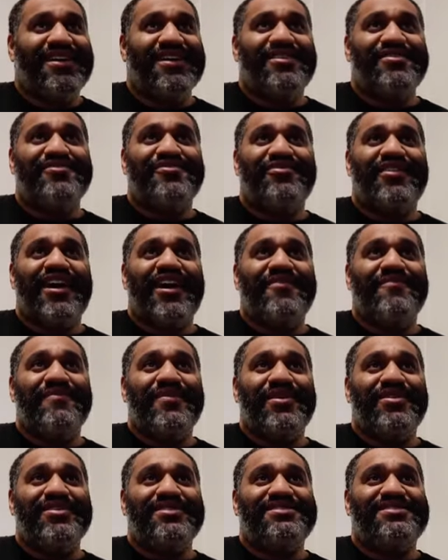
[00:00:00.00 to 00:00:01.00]
5
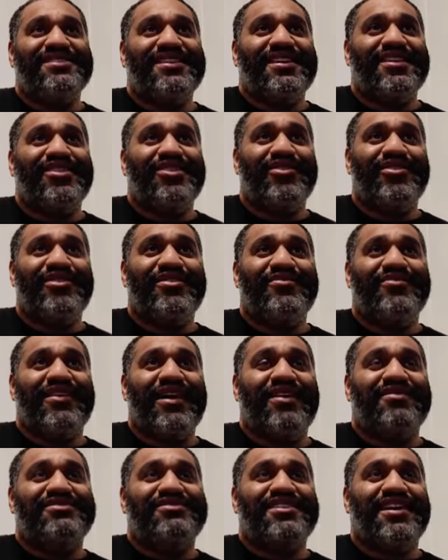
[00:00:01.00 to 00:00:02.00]
minutes,
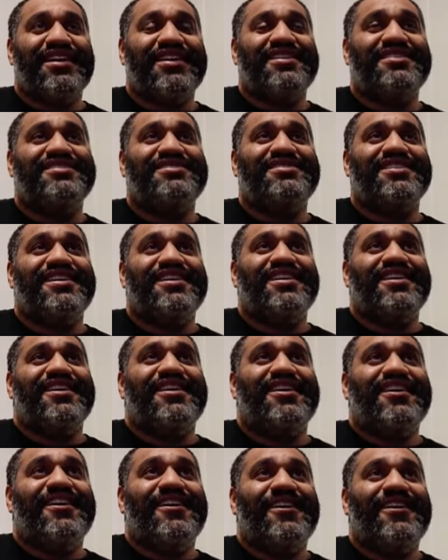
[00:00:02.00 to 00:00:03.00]
35 seconds.
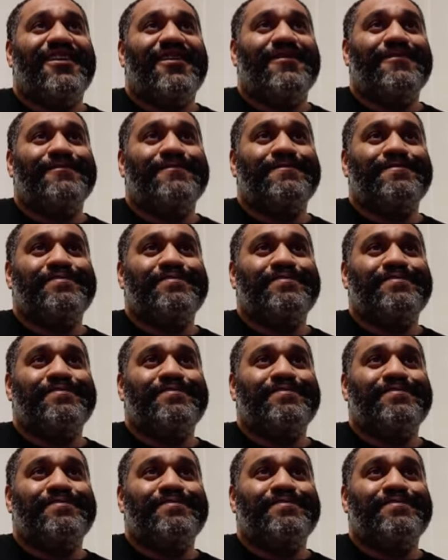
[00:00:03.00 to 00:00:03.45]
Toru